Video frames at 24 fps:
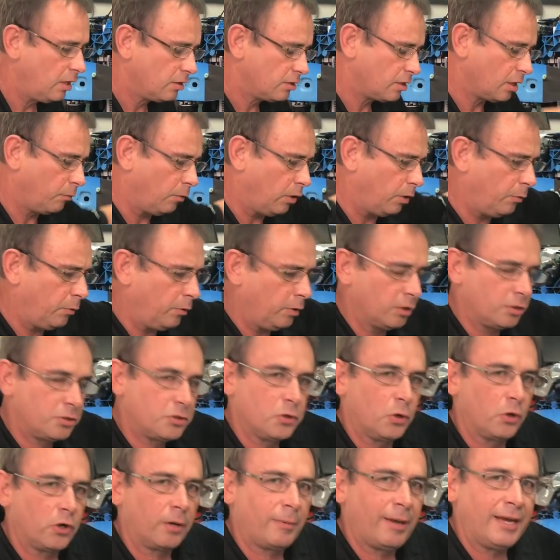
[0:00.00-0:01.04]
So what we're going
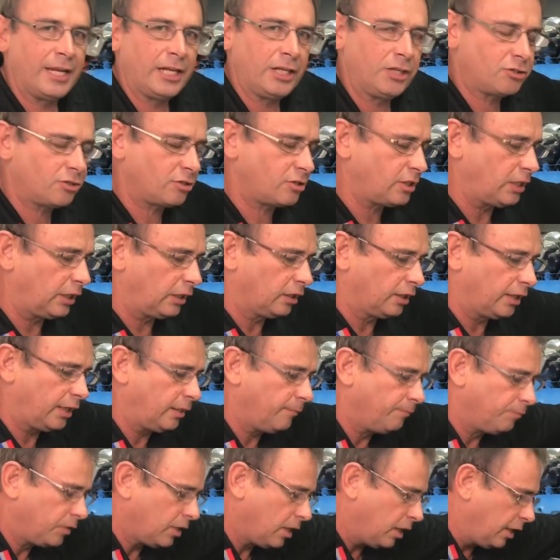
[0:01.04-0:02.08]
to talk about,
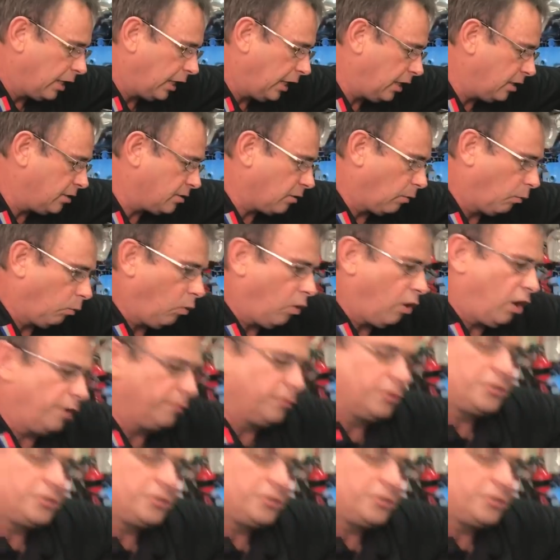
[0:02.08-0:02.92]
interestingly, is why